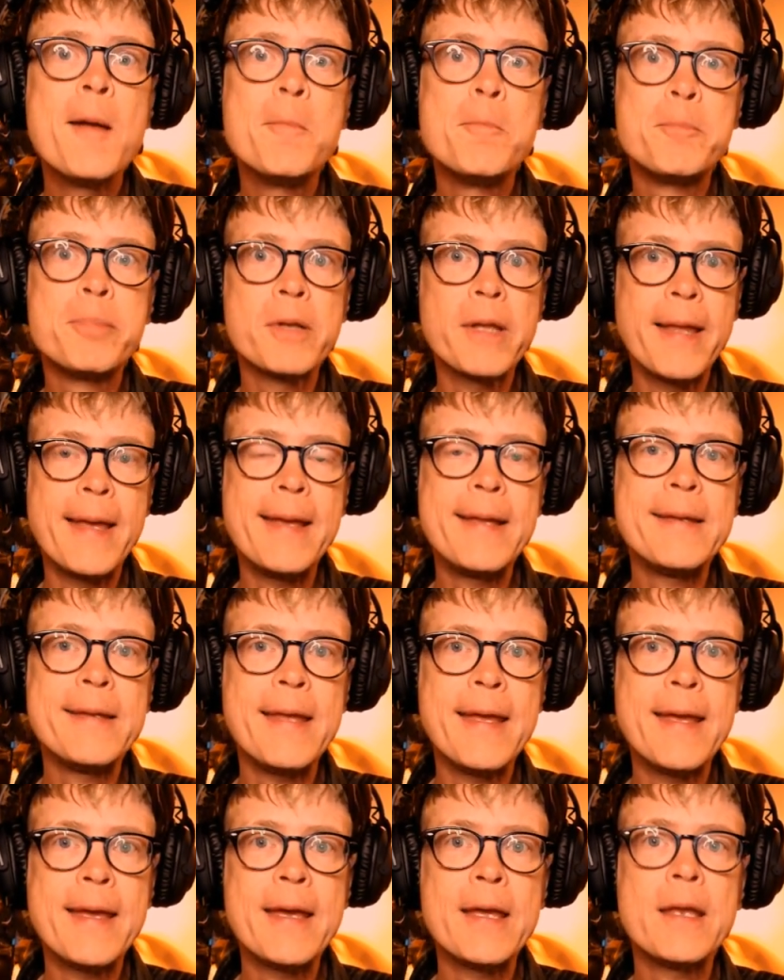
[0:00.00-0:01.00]
blend
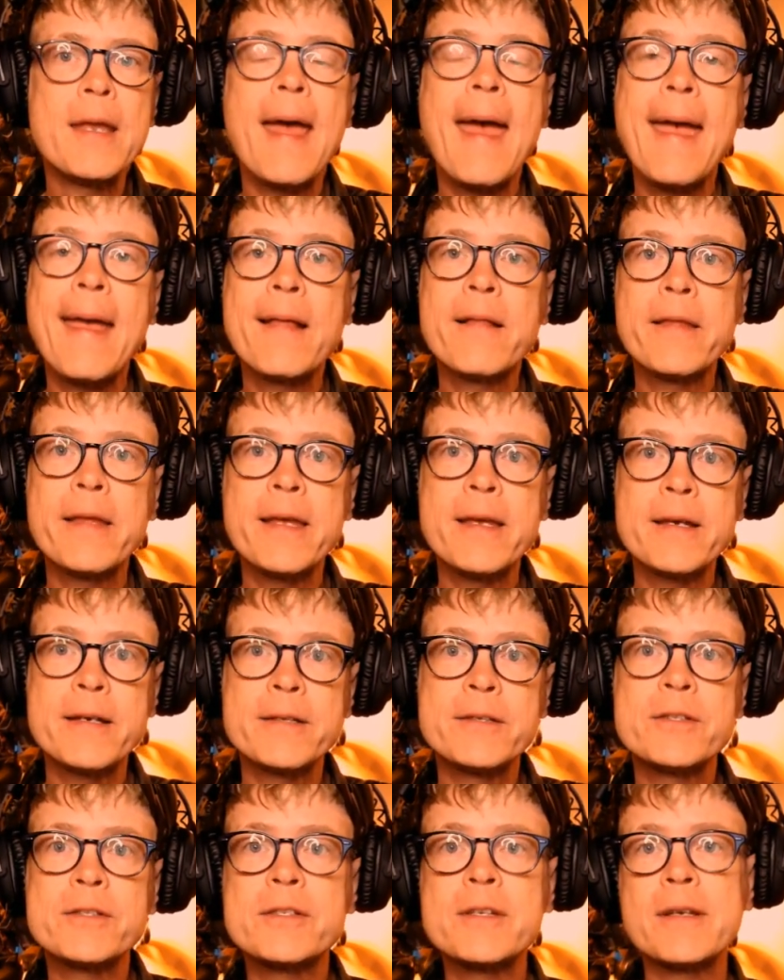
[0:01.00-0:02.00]
in
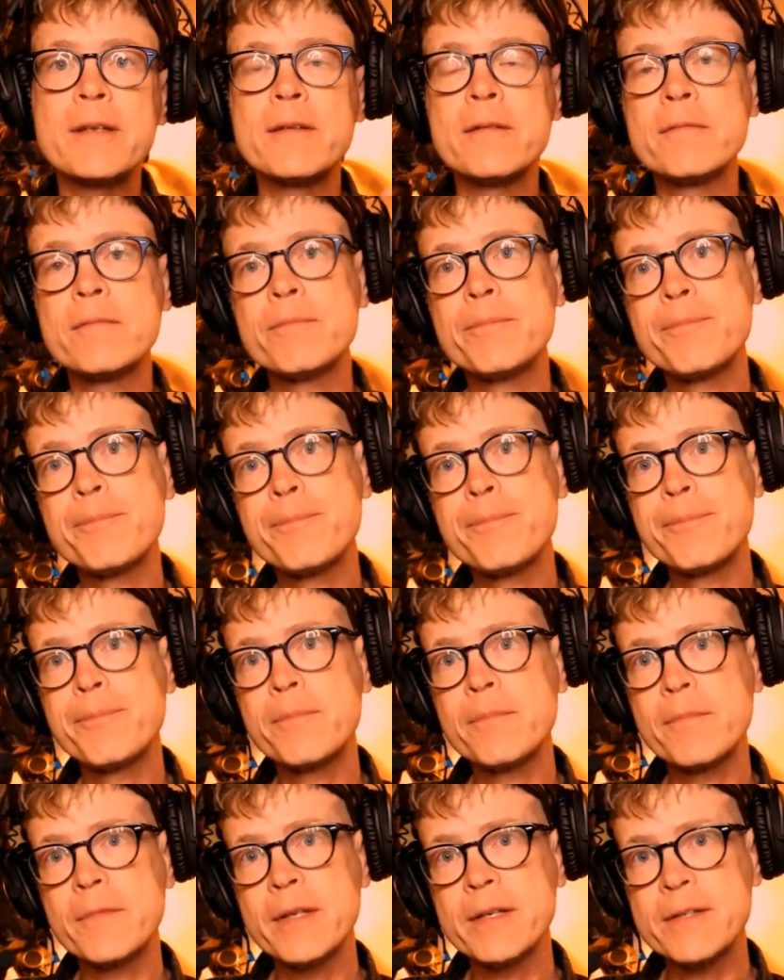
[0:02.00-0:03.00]
aliens and
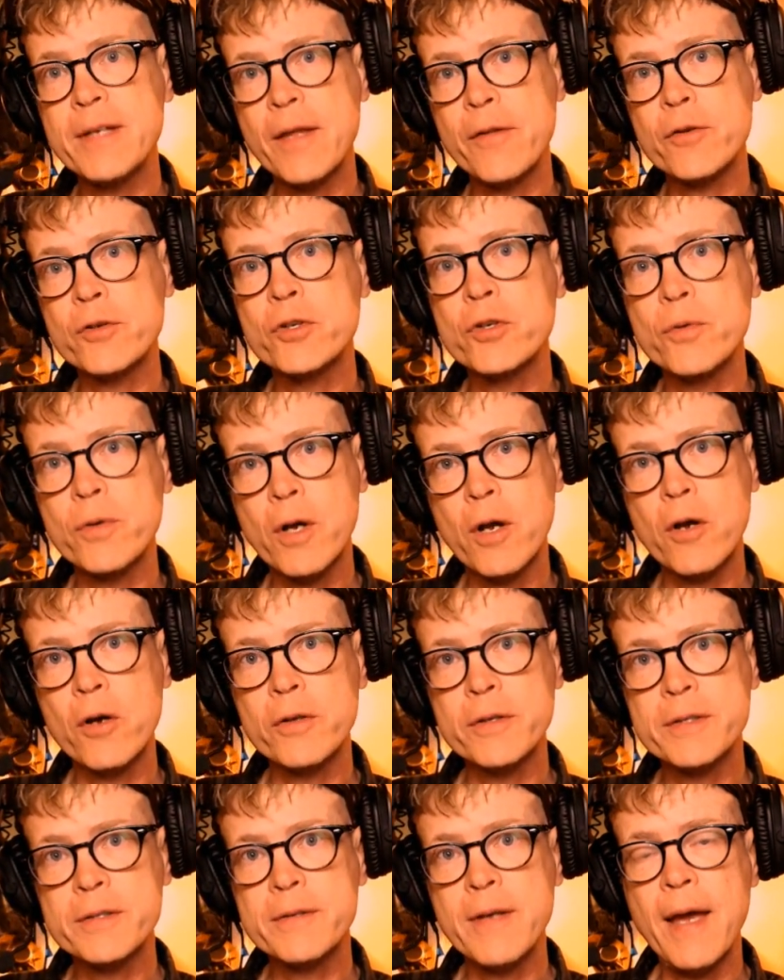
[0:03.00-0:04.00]
these other two
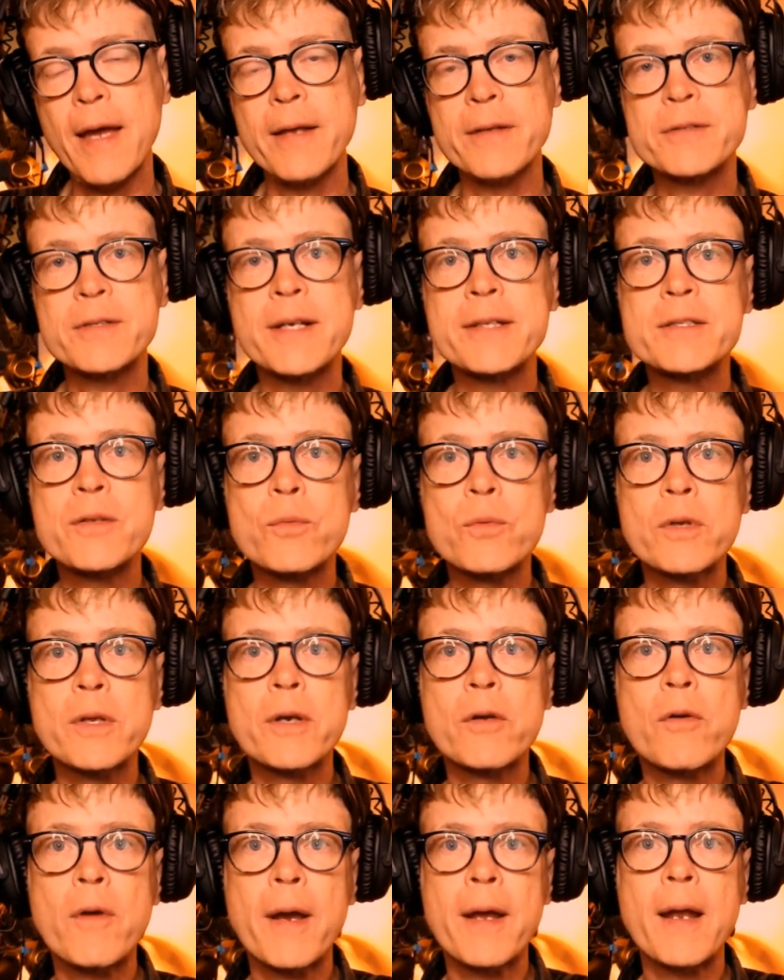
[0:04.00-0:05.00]
occult states. That's a
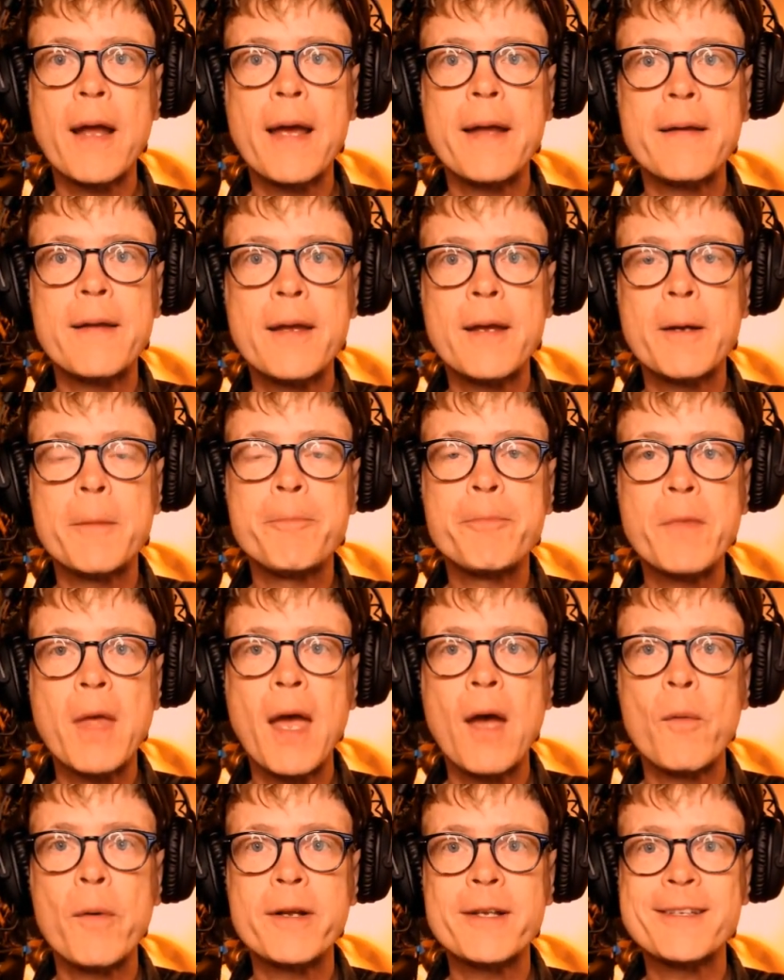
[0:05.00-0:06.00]
really great idea.
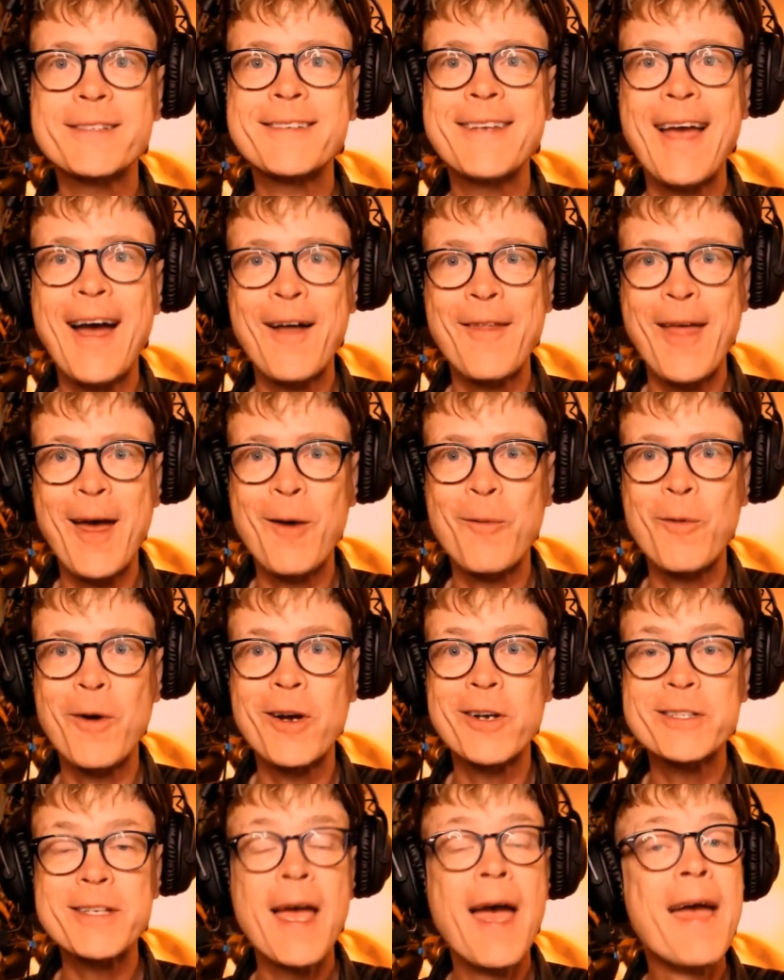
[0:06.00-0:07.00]
Can't wait to see how that
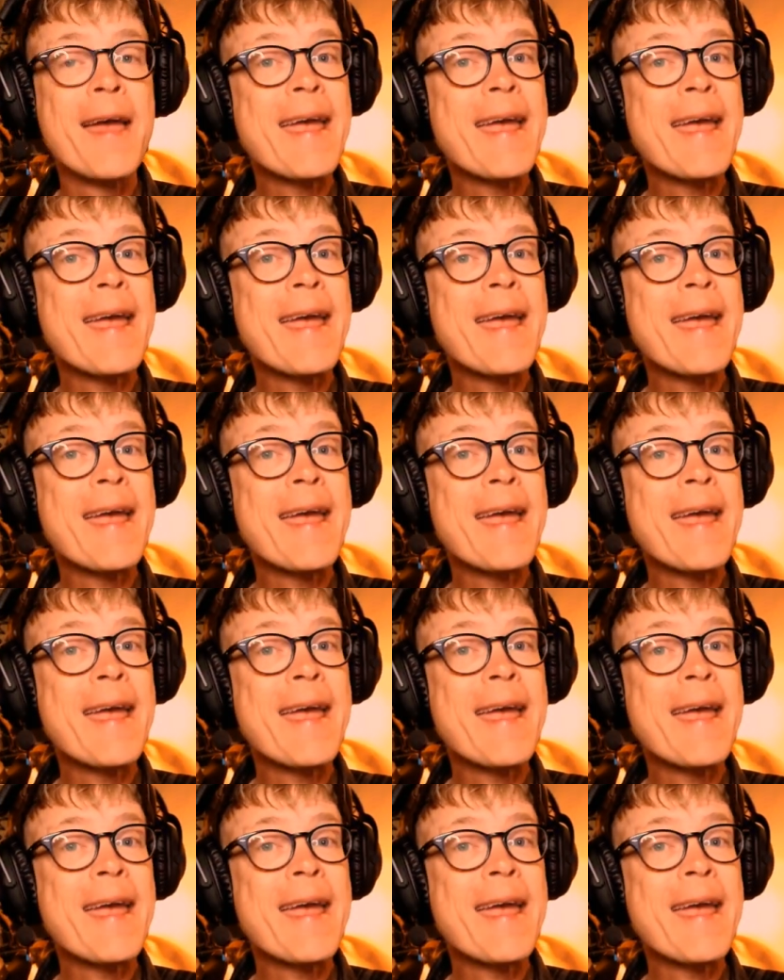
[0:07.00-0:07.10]
works.